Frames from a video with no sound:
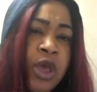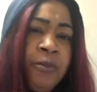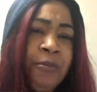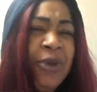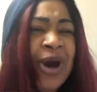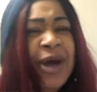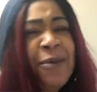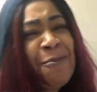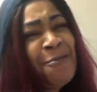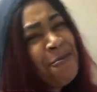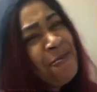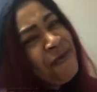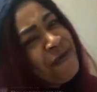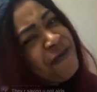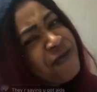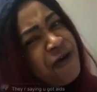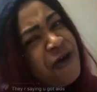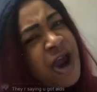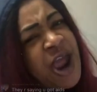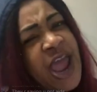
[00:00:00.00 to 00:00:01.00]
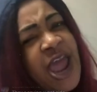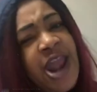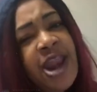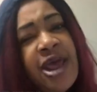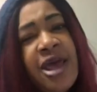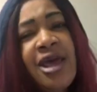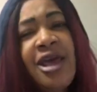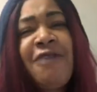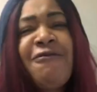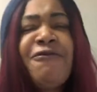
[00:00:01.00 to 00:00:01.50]
But
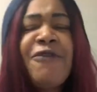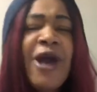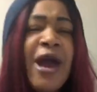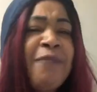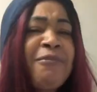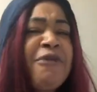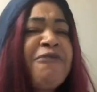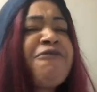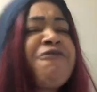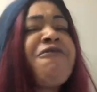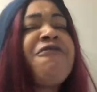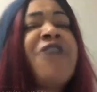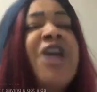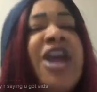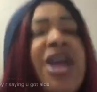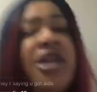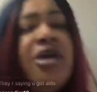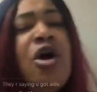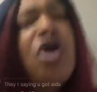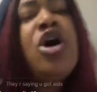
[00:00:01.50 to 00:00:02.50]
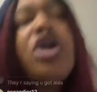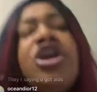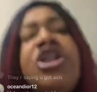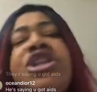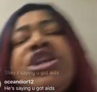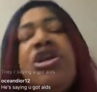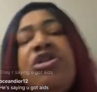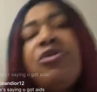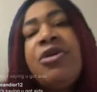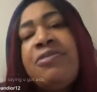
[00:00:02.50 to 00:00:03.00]
friend, if you are my friend, or you
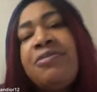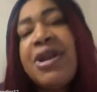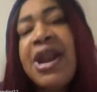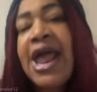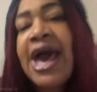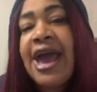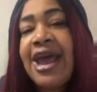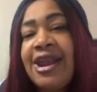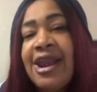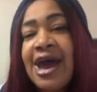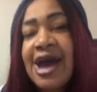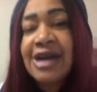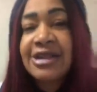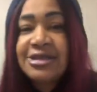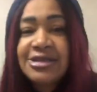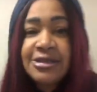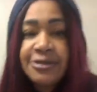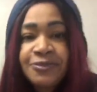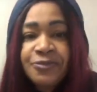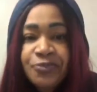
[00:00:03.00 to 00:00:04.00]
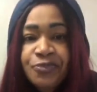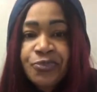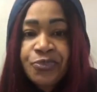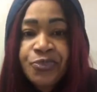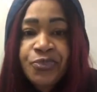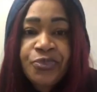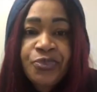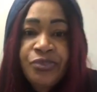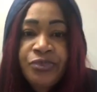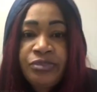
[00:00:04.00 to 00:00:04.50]
deal with me like that?
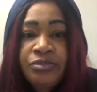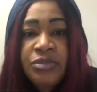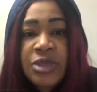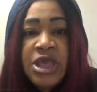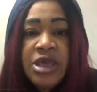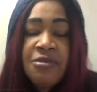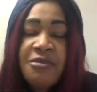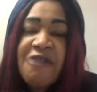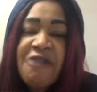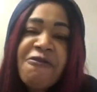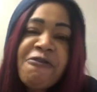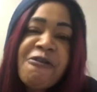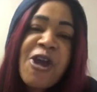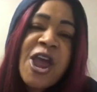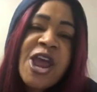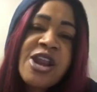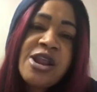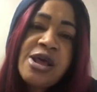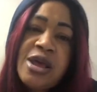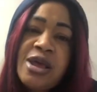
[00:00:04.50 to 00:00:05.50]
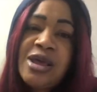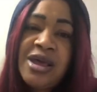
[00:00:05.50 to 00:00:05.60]
You my friend?